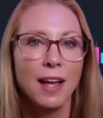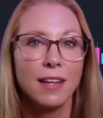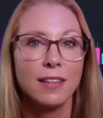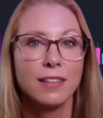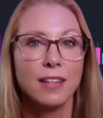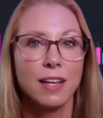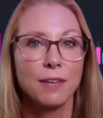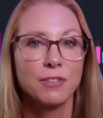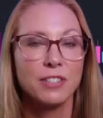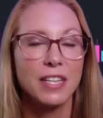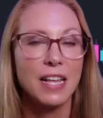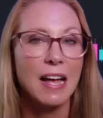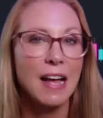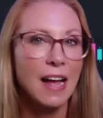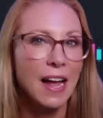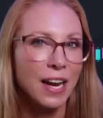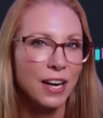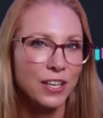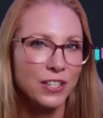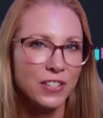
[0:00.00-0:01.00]
loves the
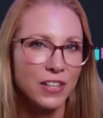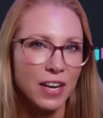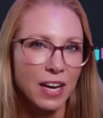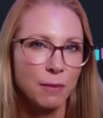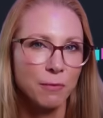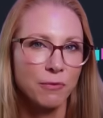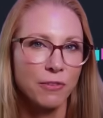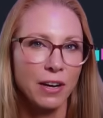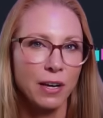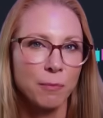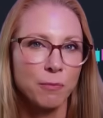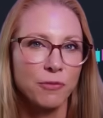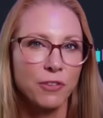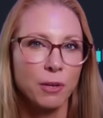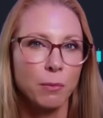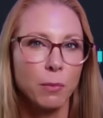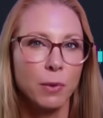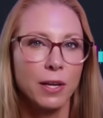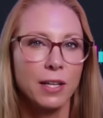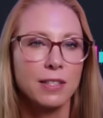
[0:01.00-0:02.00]
higher time frame
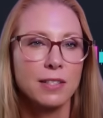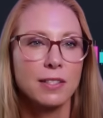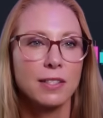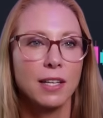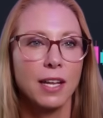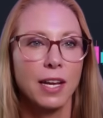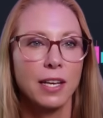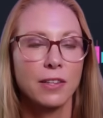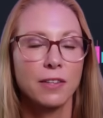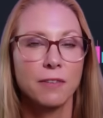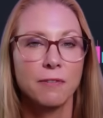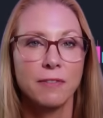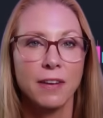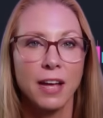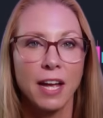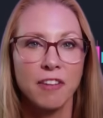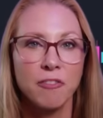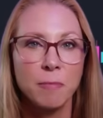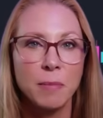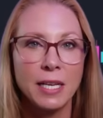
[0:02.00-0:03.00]
FIBWITs like the
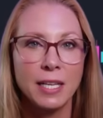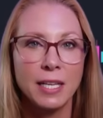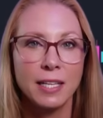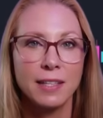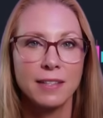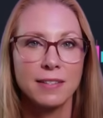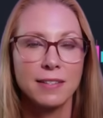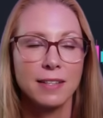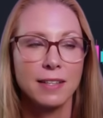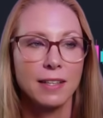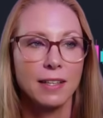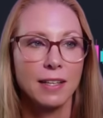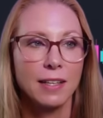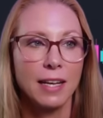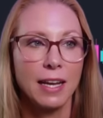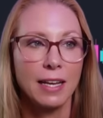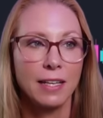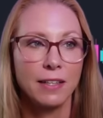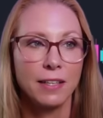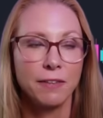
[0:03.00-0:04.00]
5 minutes
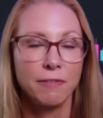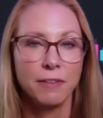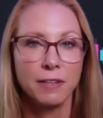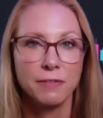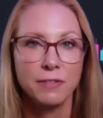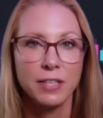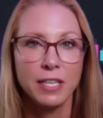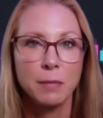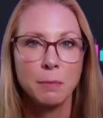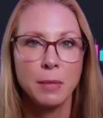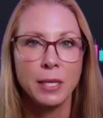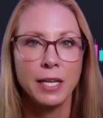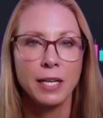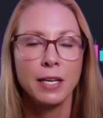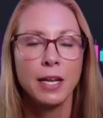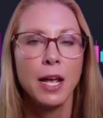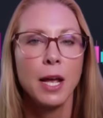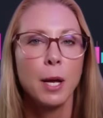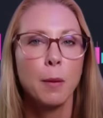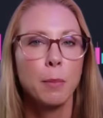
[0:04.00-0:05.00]
and the
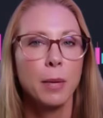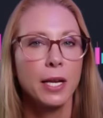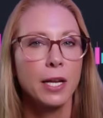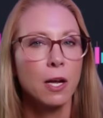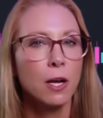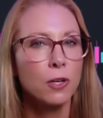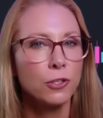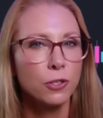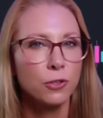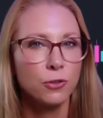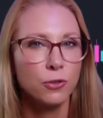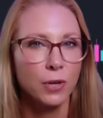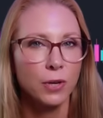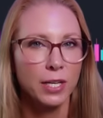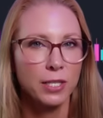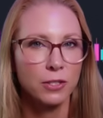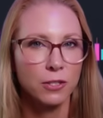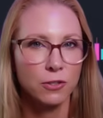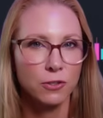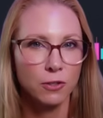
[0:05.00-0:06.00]
15-minute, but he also
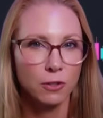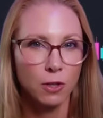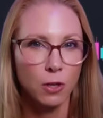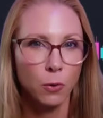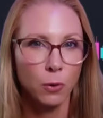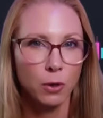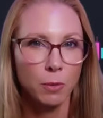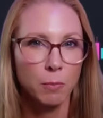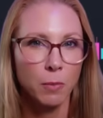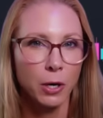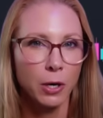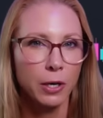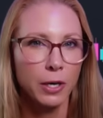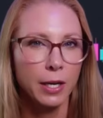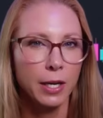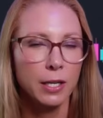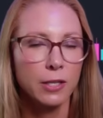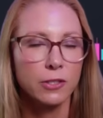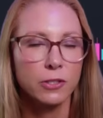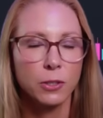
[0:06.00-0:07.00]
trades a slower
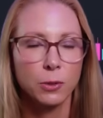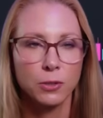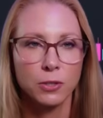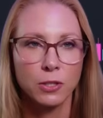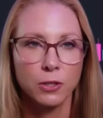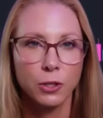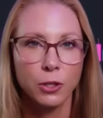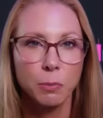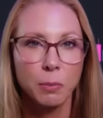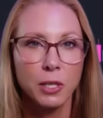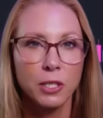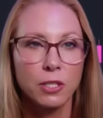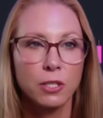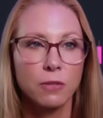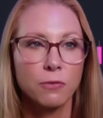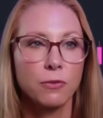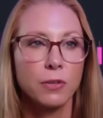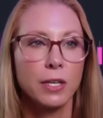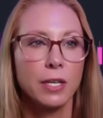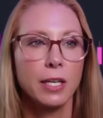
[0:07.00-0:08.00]
market, so it's a little bit
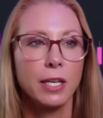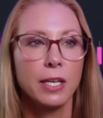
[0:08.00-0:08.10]
different.